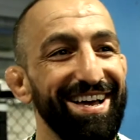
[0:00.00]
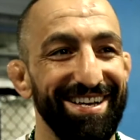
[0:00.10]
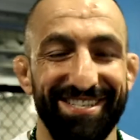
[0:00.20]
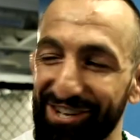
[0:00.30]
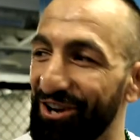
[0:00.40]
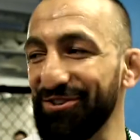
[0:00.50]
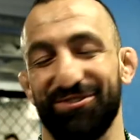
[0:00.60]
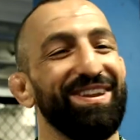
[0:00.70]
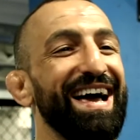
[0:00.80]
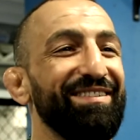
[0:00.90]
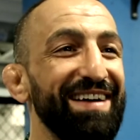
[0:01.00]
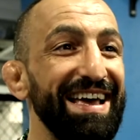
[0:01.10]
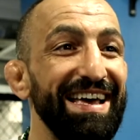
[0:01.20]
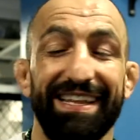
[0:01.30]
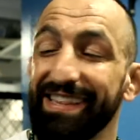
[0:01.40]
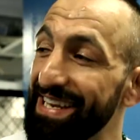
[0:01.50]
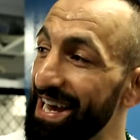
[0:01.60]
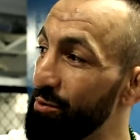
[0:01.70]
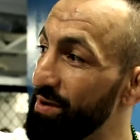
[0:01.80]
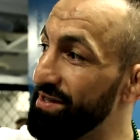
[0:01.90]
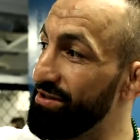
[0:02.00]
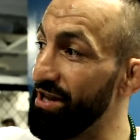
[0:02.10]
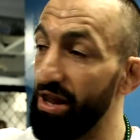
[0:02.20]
Start to laugh. Then I went to the